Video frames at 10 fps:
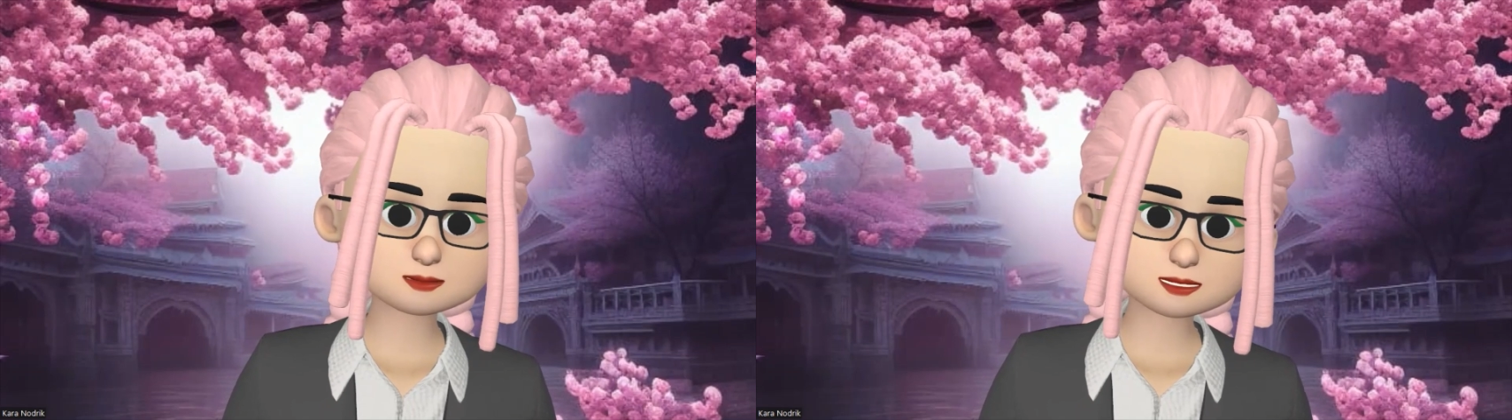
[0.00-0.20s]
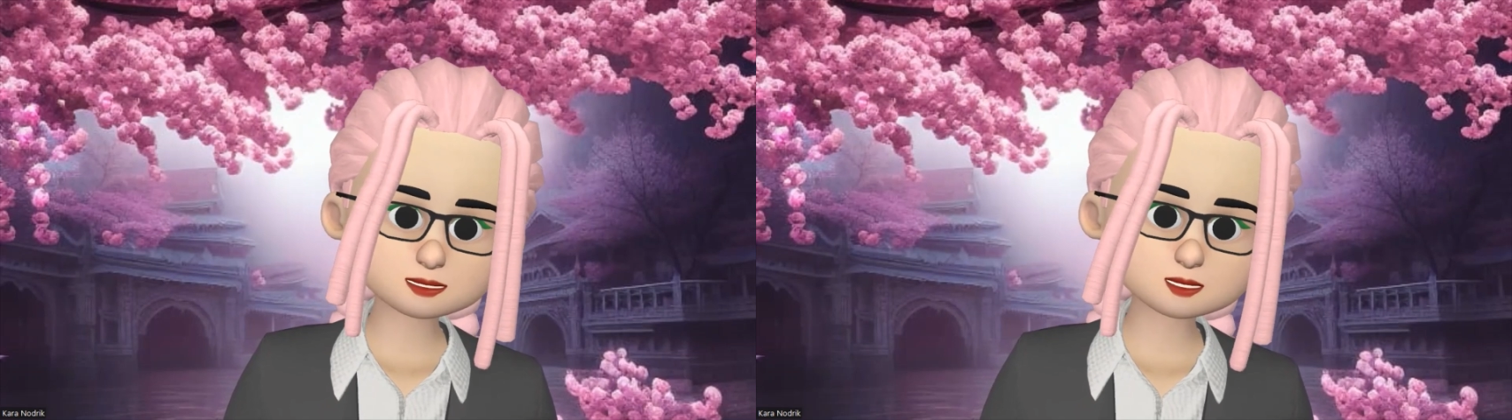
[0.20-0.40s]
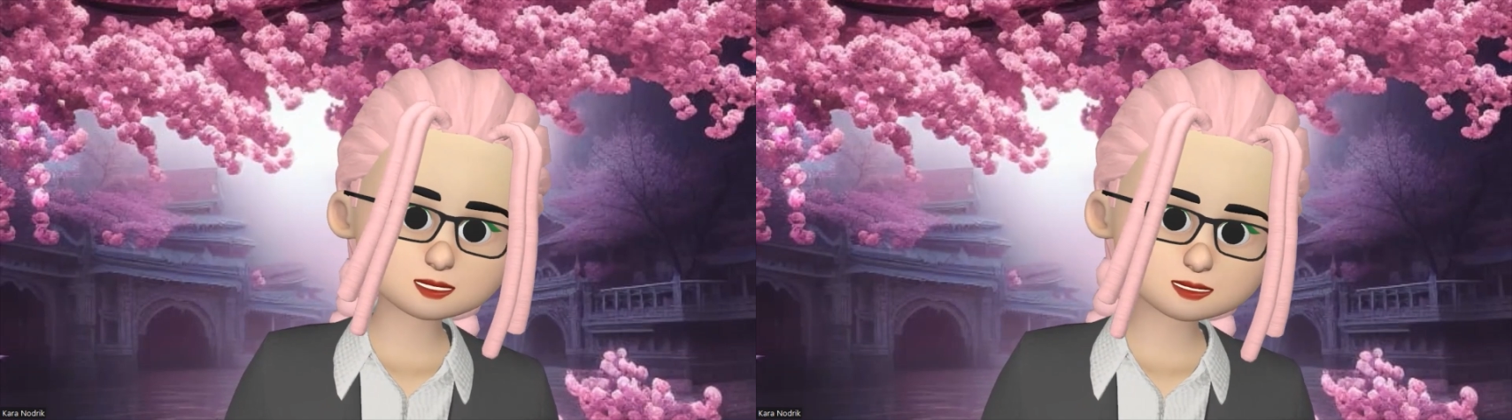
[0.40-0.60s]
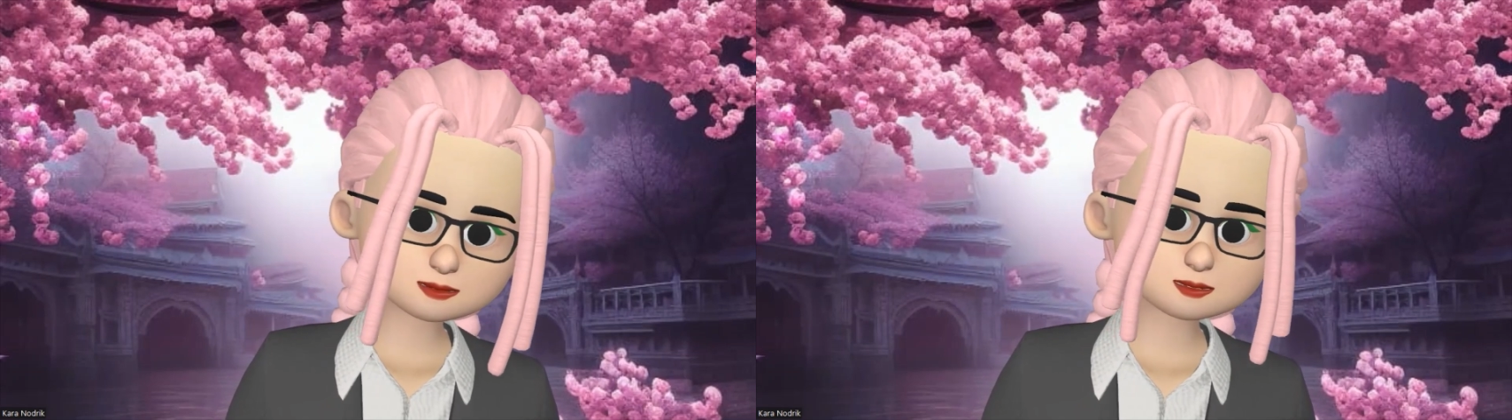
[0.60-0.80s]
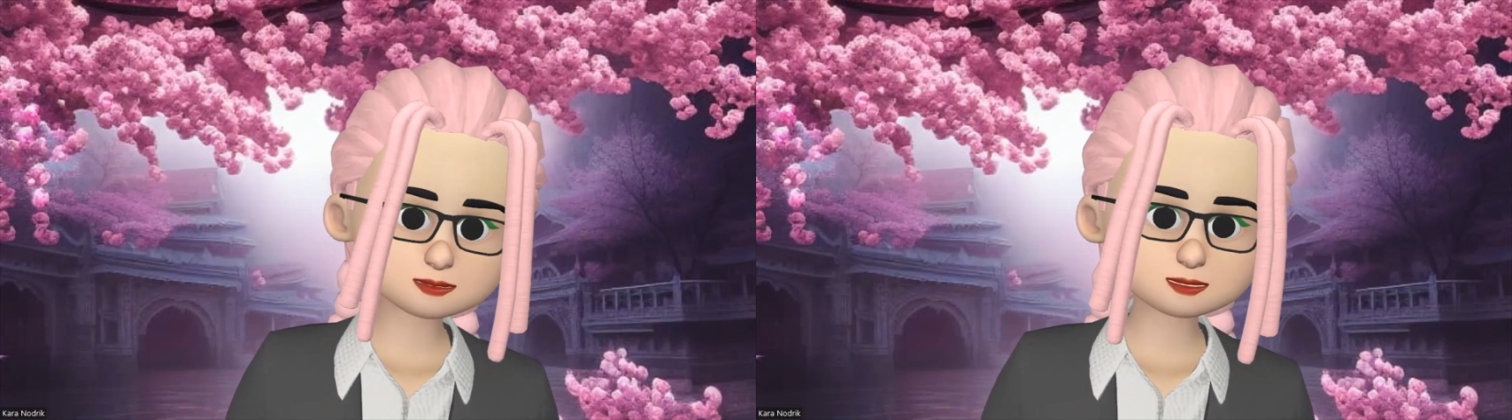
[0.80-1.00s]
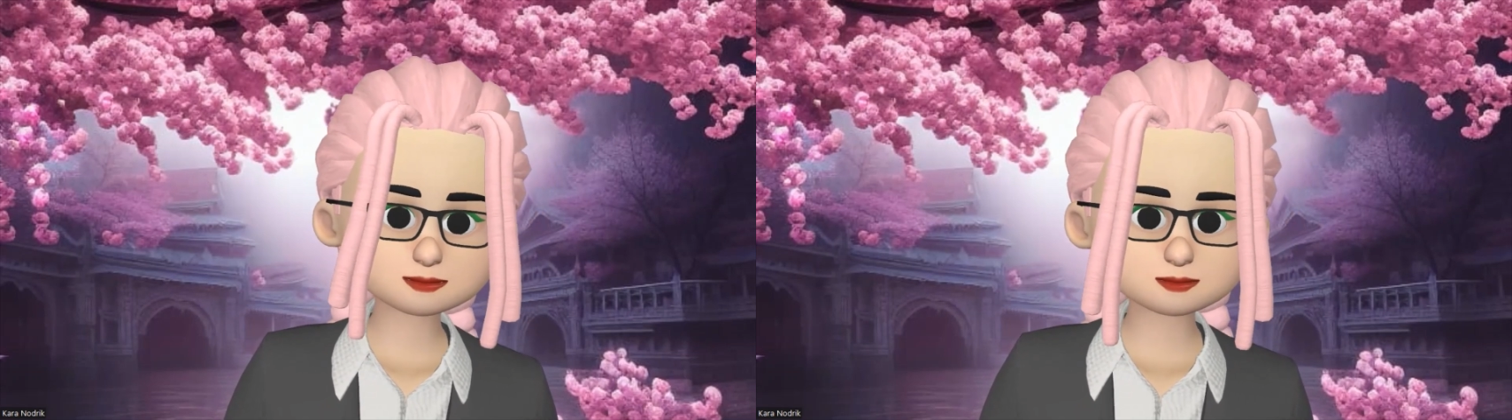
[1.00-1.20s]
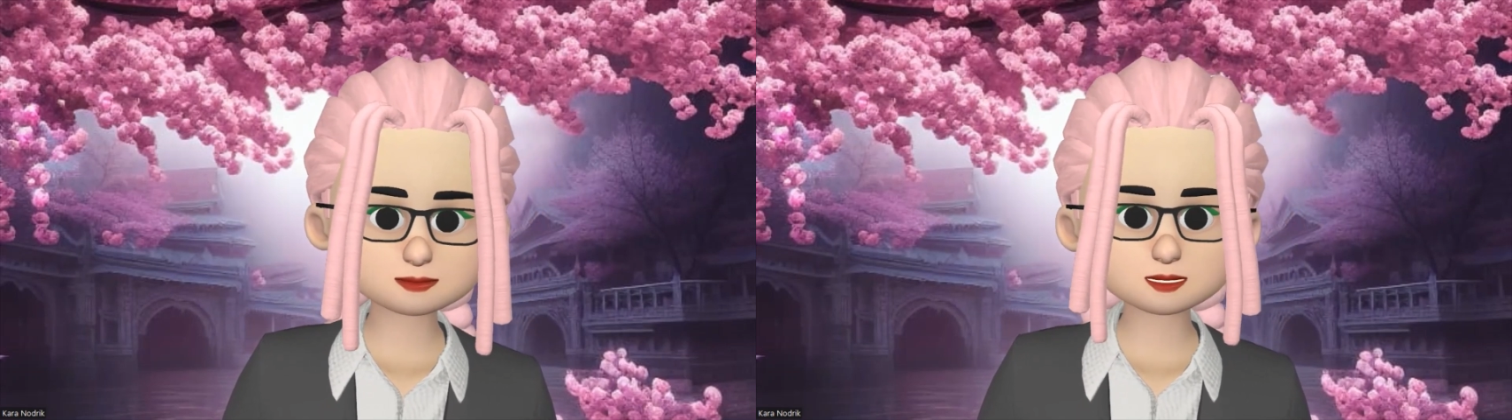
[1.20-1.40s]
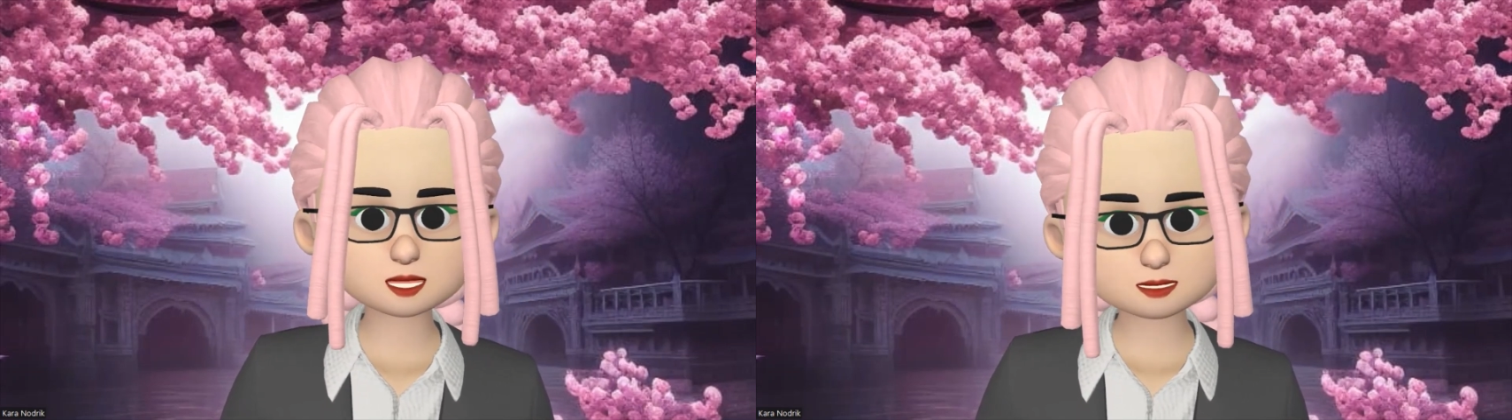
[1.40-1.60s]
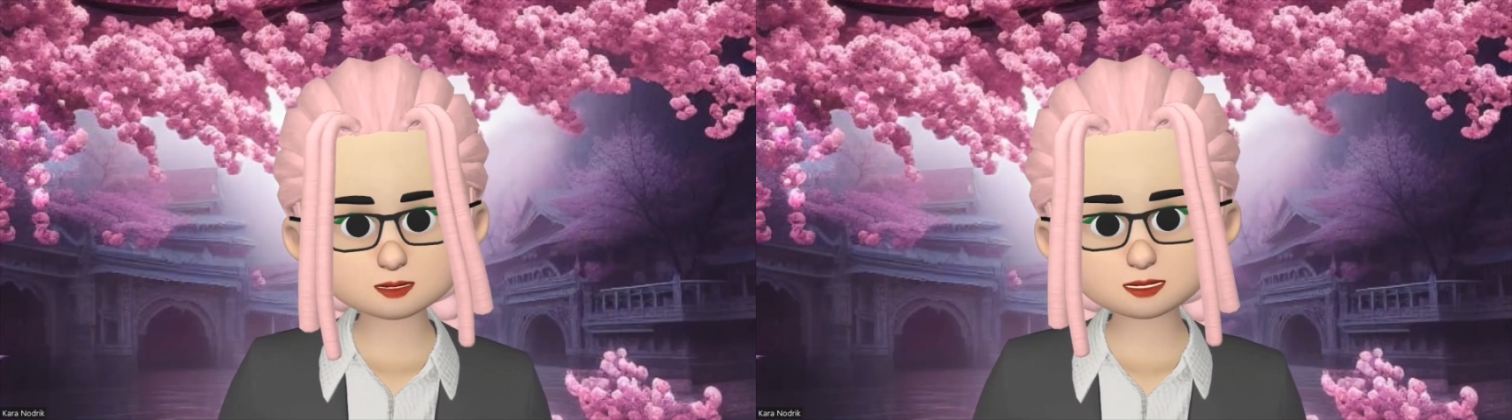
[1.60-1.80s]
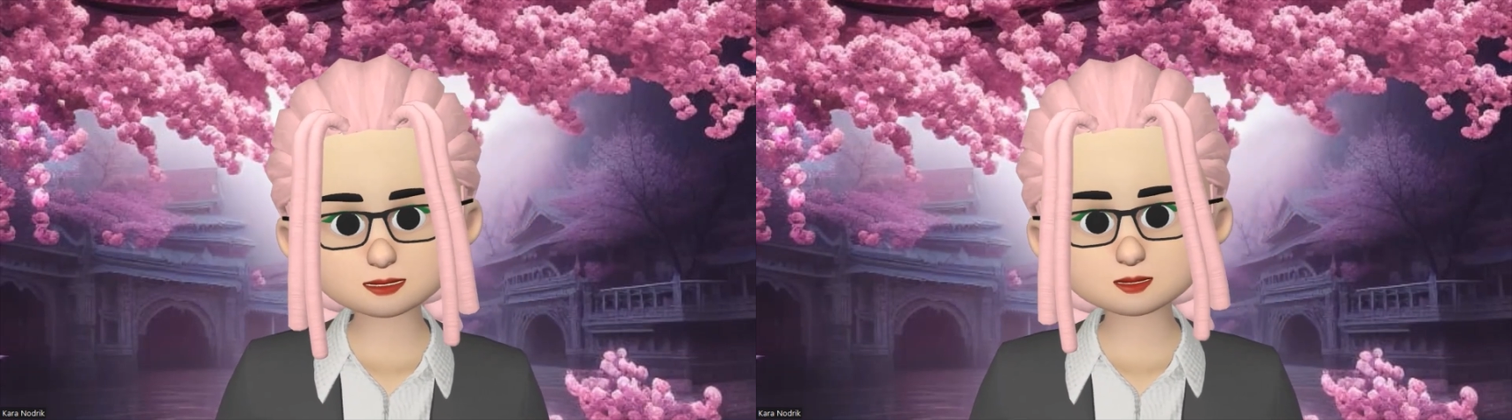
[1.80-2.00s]
not be aware of it, which can
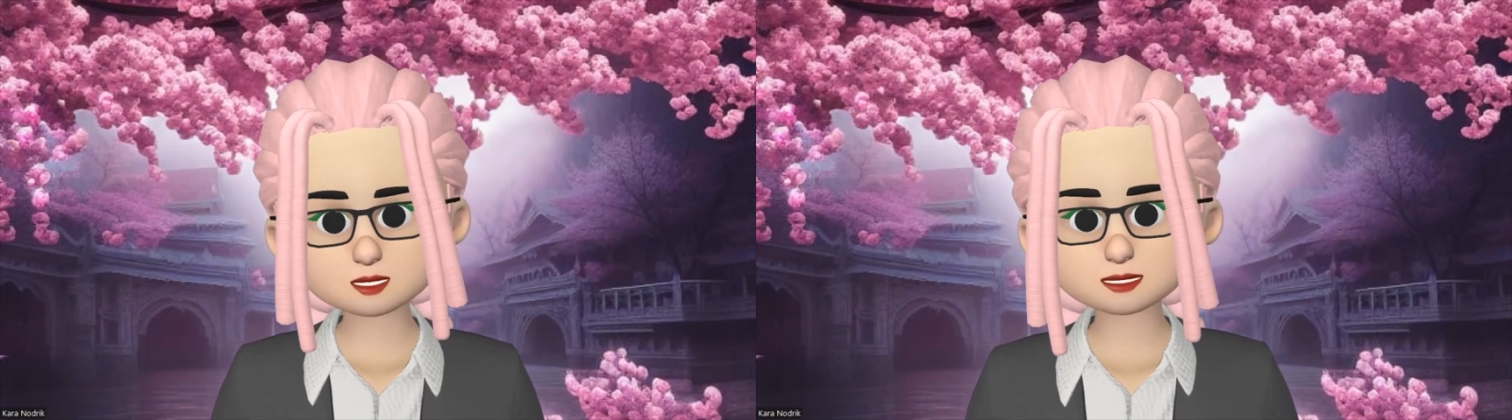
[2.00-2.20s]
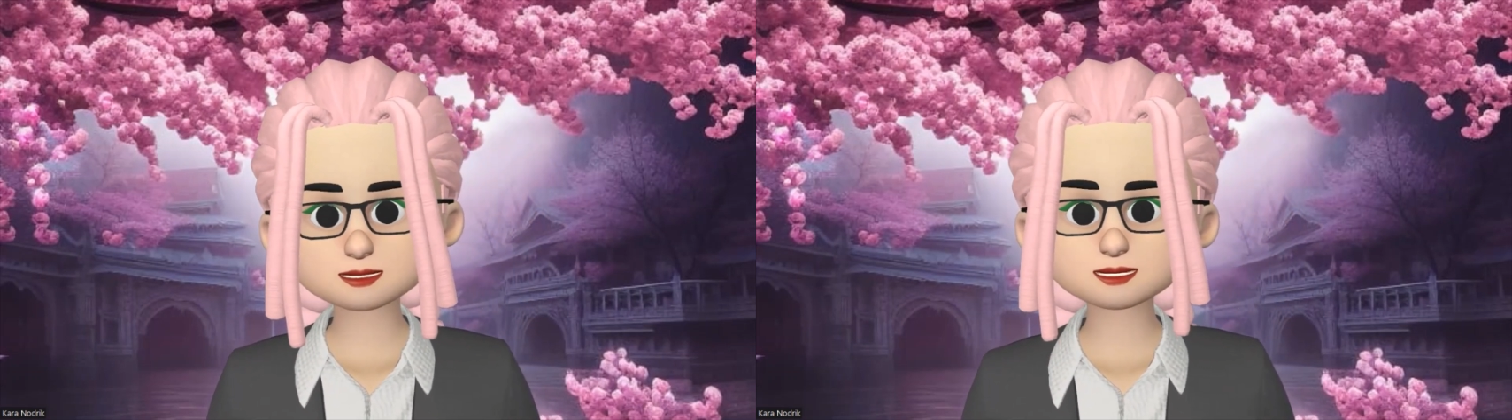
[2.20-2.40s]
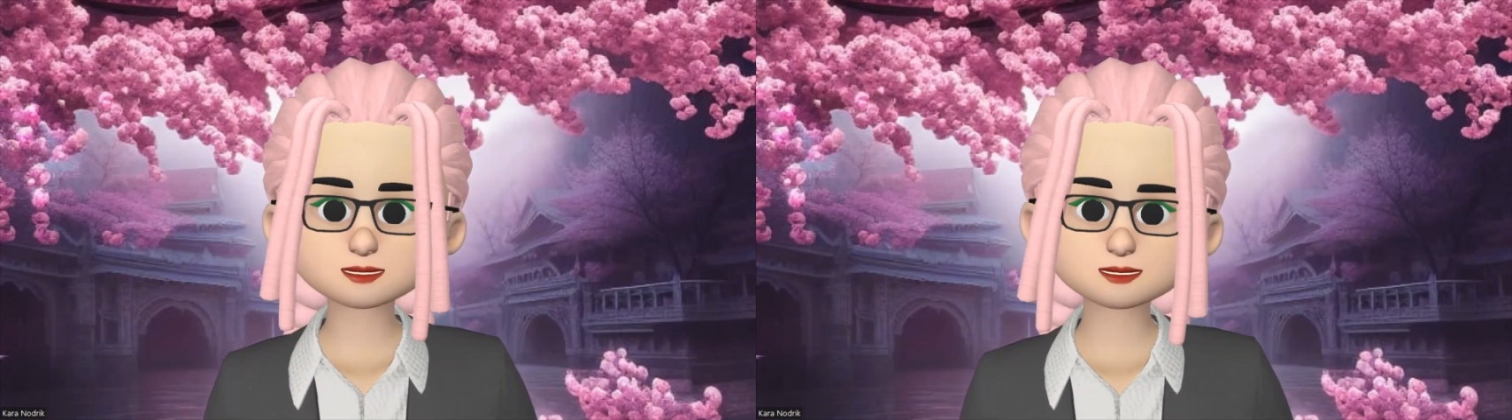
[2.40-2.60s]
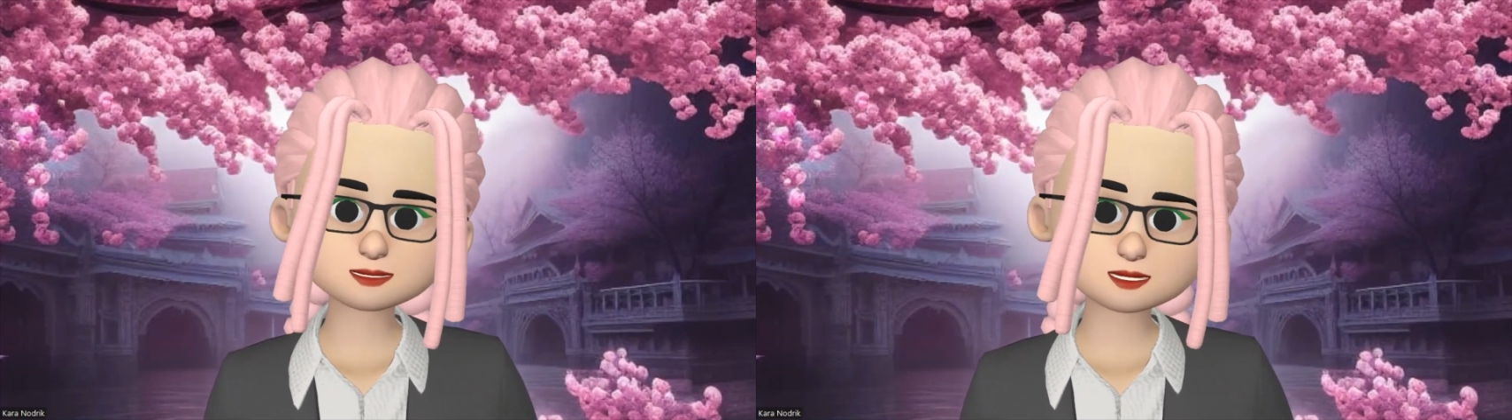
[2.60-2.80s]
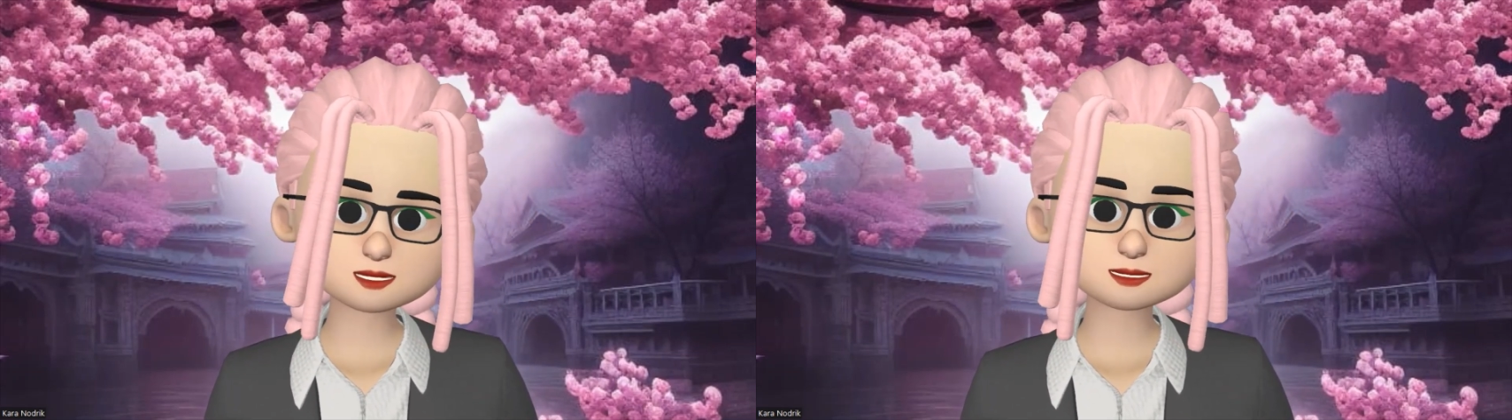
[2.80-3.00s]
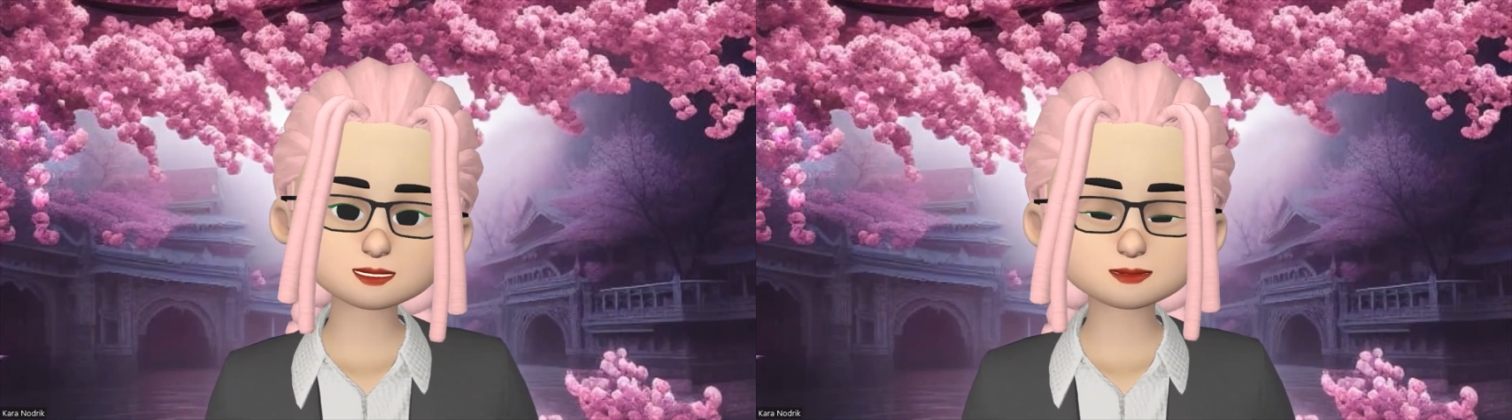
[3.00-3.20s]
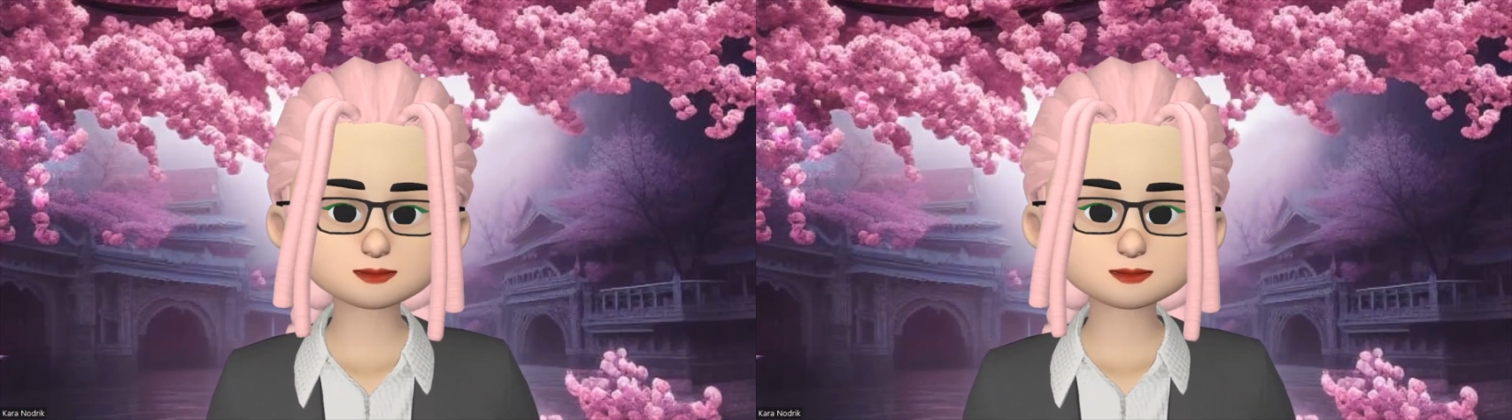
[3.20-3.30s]
affect reporting in surveys.